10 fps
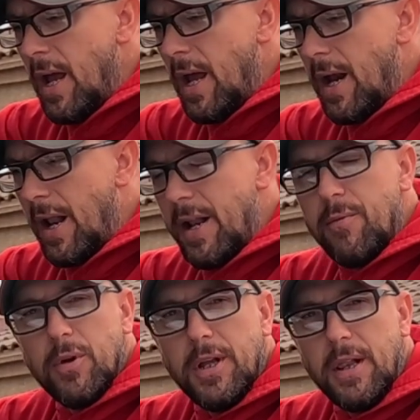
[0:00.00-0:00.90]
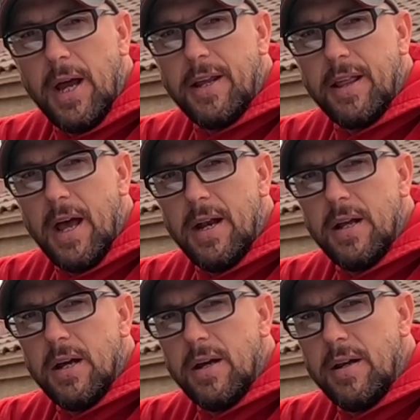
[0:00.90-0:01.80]
And I didn't really like
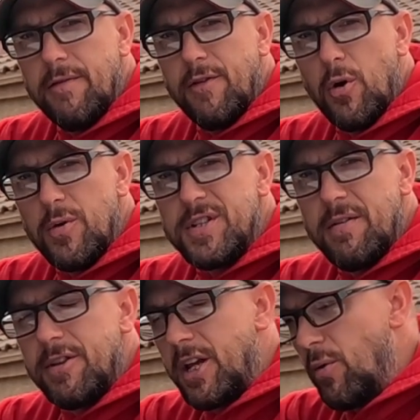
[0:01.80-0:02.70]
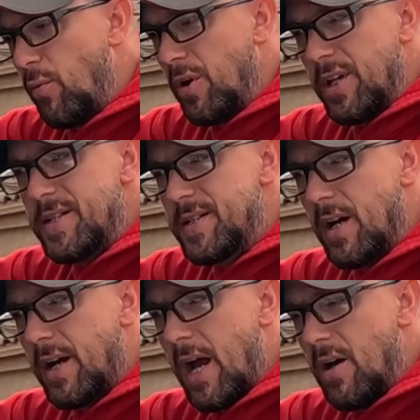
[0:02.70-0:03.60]
that. In photos and everything, it really
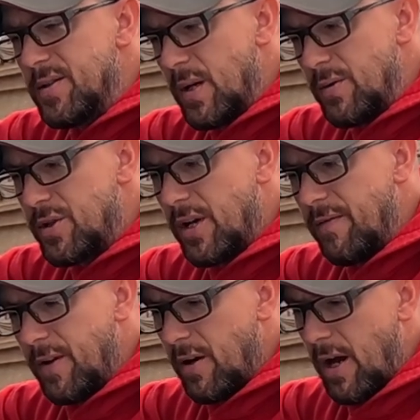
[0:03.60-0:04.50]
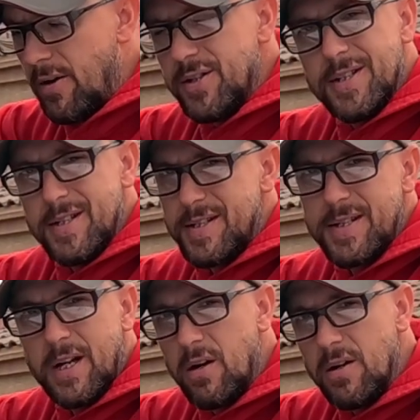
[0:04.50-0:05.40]
stuck out. So I was trying to figure out just a
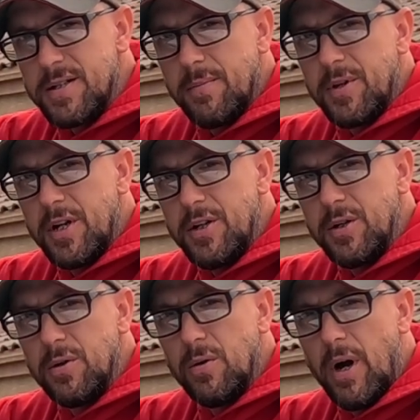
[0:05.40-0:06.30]
sticker or something to do.